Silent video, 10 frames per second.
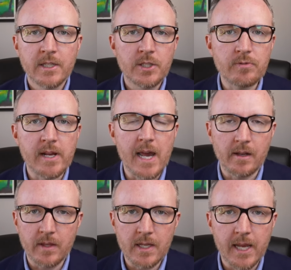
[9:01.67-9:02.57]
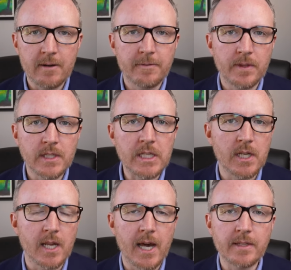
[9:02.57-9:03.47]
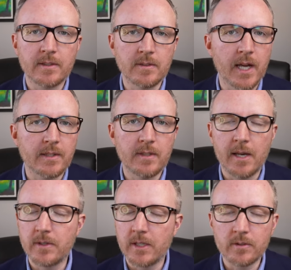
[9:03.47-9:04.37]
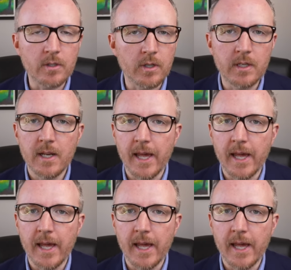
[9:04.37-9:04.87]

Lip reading: straight out of the gate for the DJI does not sound as good